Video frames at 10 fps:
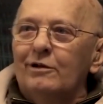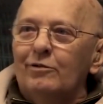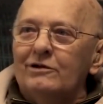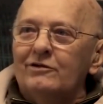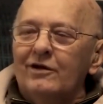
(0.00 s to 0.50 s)

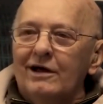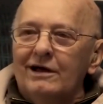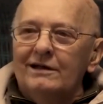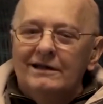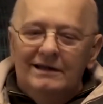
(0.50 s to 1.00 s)
which for
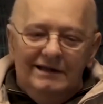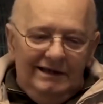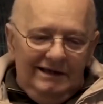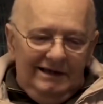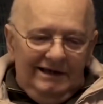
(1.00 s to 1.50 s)
him
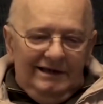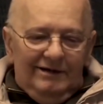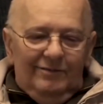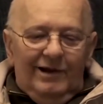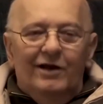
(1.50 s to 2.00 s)
ended in
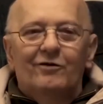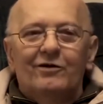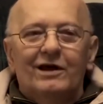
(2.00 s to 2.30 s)
2010.